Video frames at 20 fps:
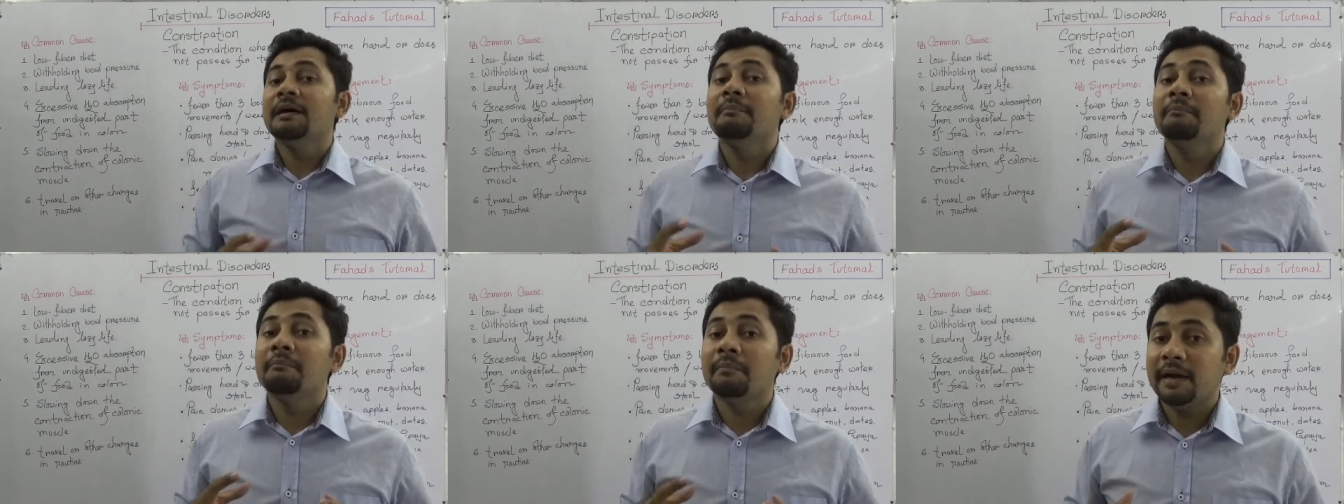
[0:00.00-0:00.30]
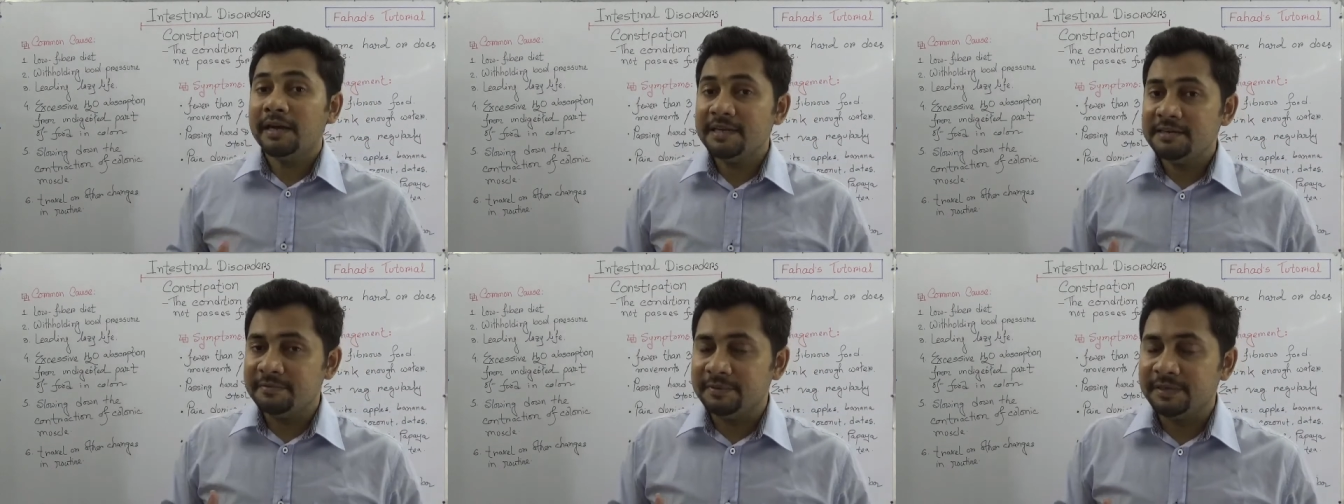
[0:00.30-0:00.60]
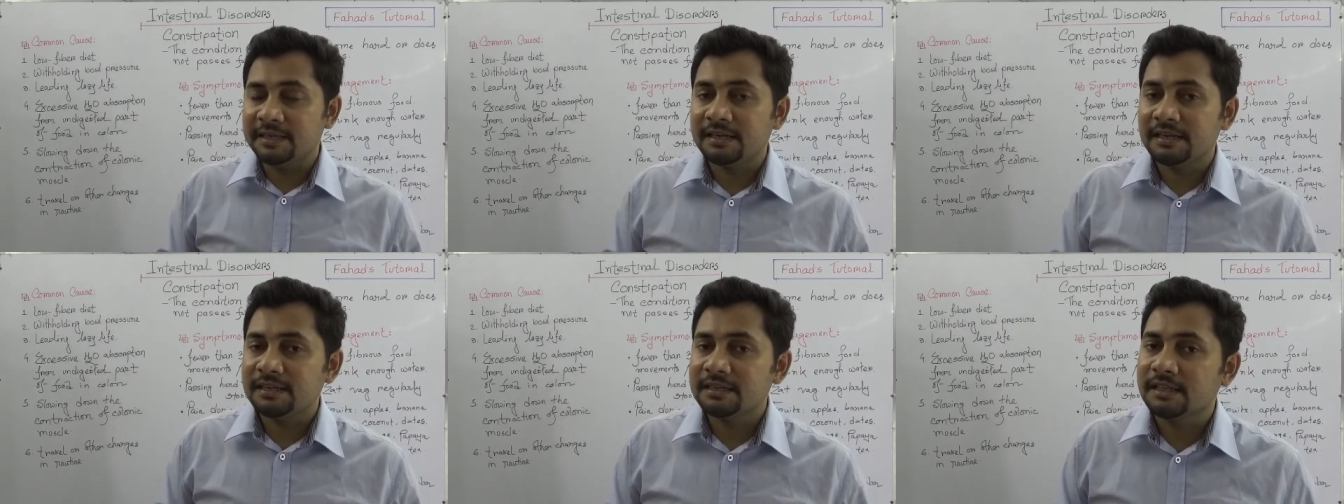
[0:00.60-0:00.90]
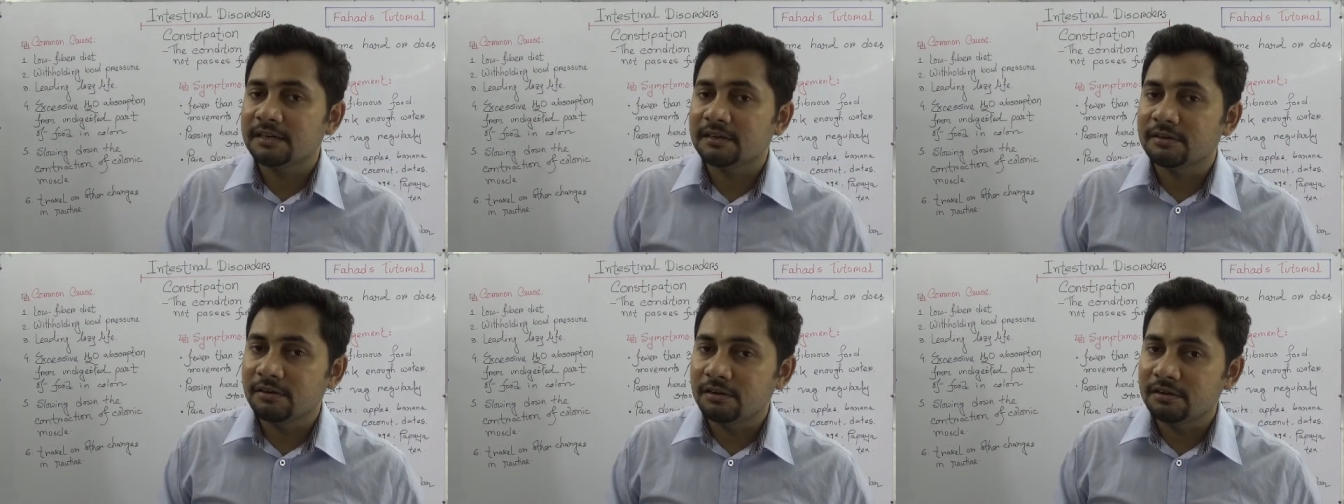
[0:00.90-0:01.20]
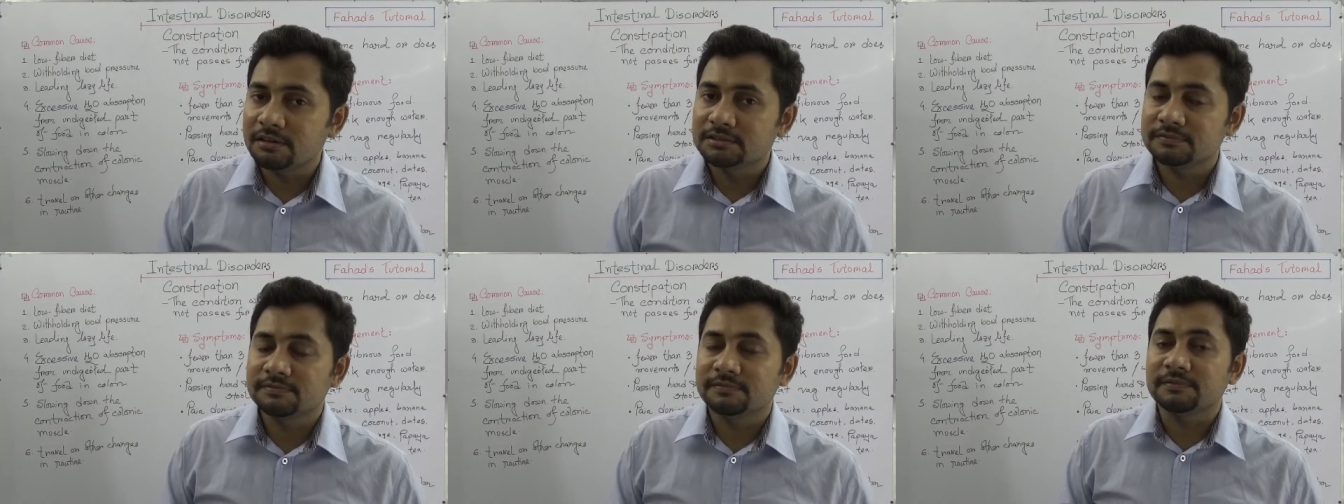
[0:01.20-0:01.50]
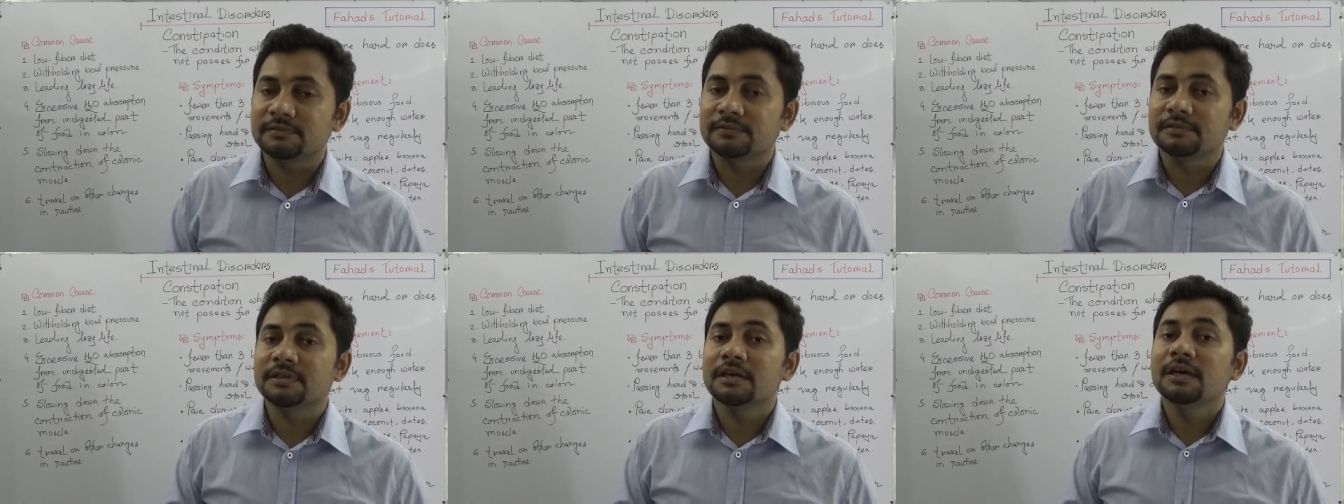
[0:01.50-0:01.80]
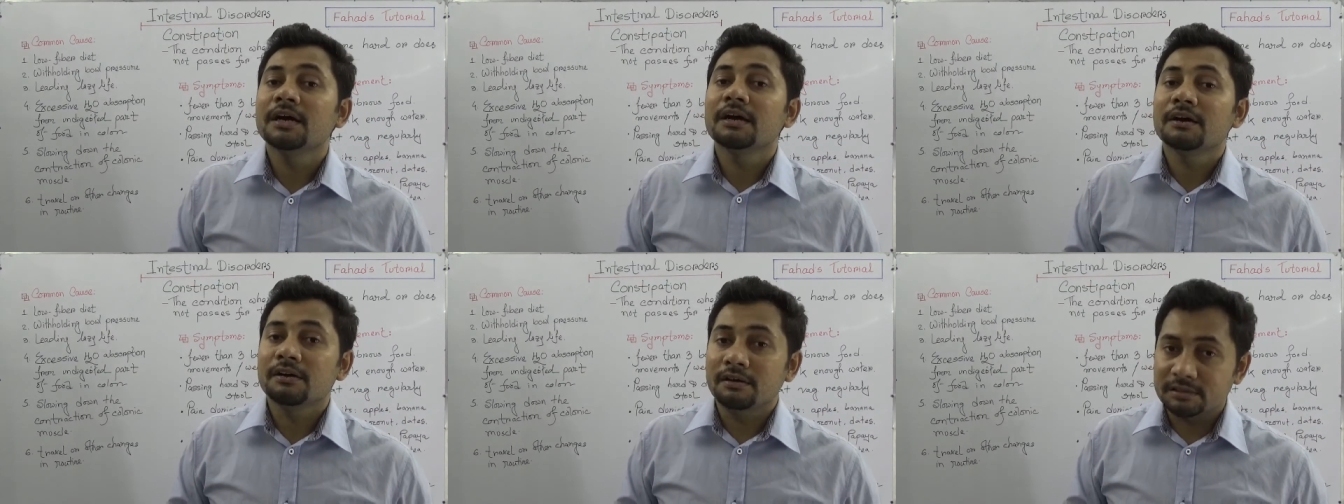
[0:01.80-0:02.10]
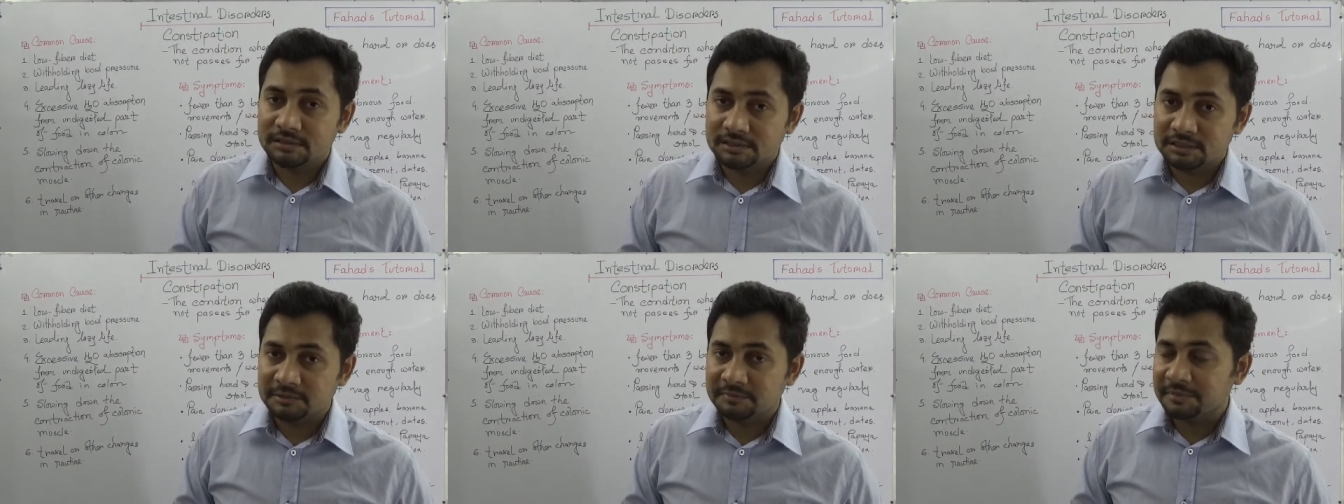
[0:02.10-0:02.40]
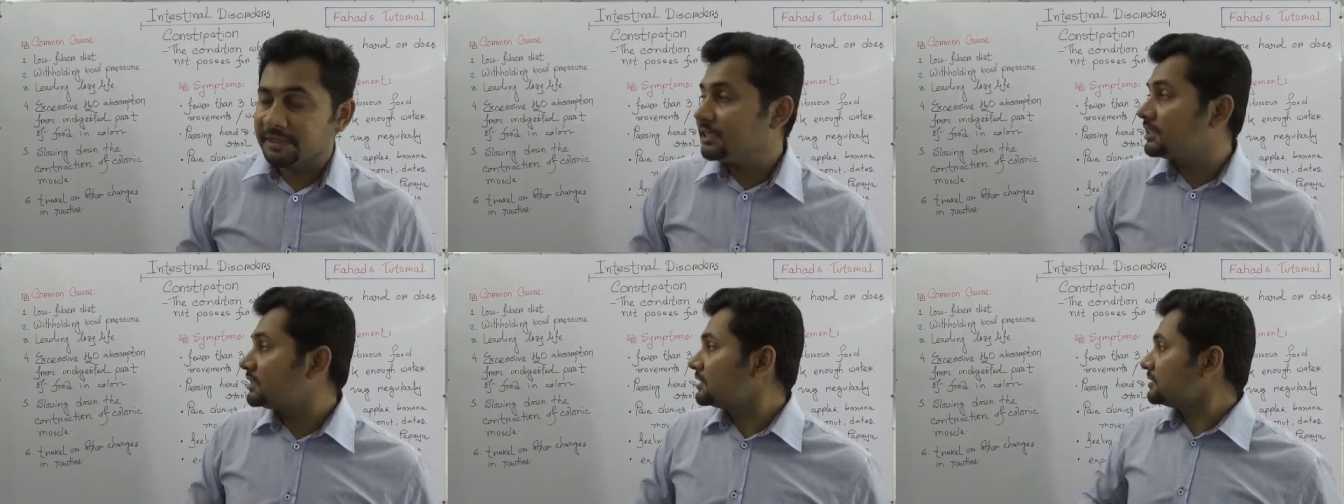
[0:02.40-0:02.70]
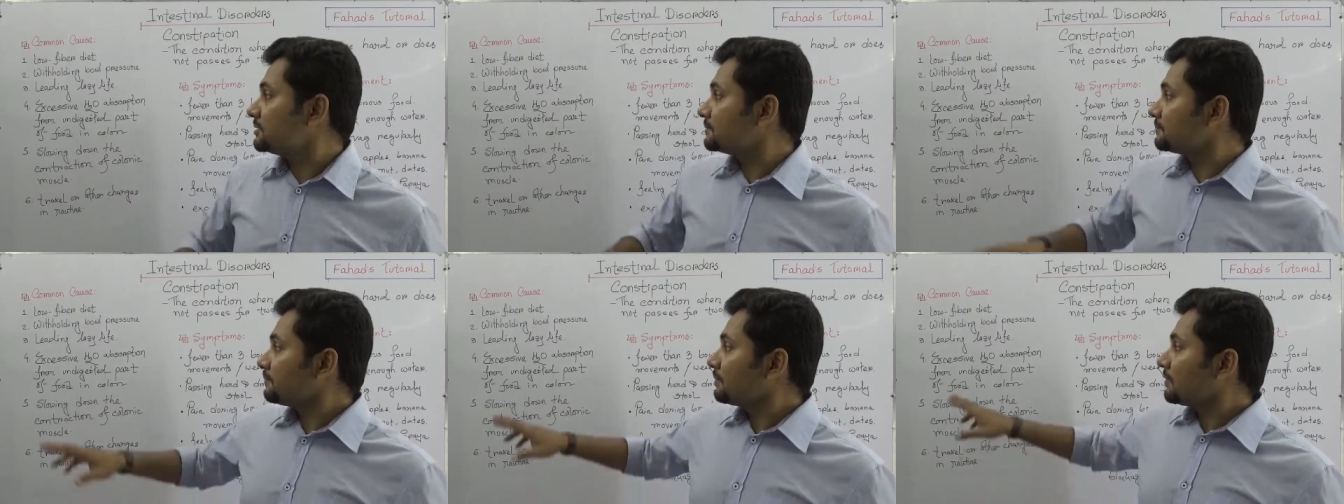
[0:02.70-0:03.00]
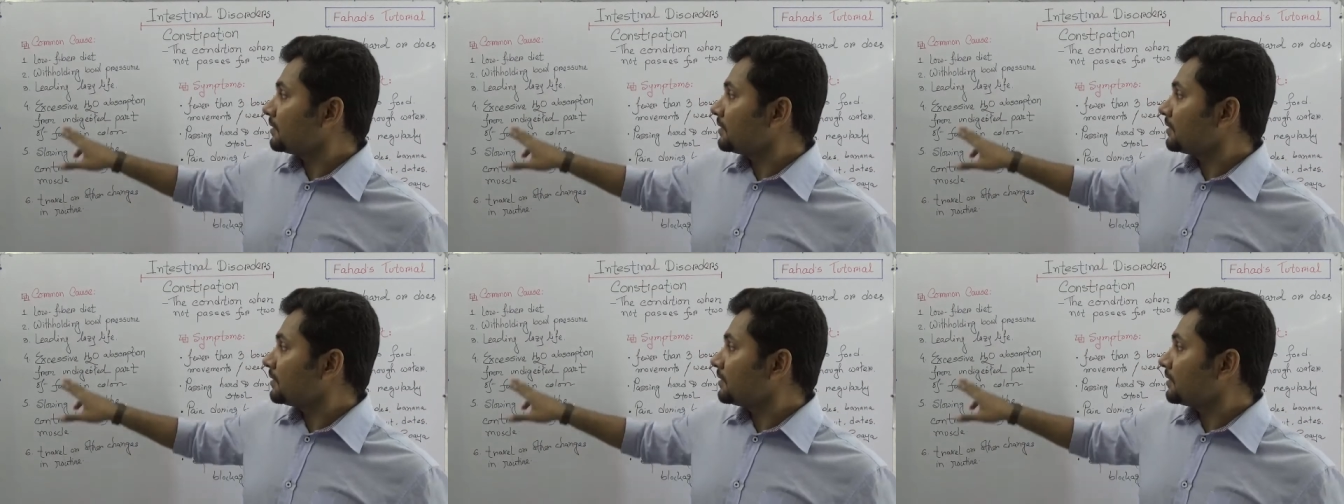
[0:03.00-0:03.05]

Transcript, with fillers: might be another cause for constipation.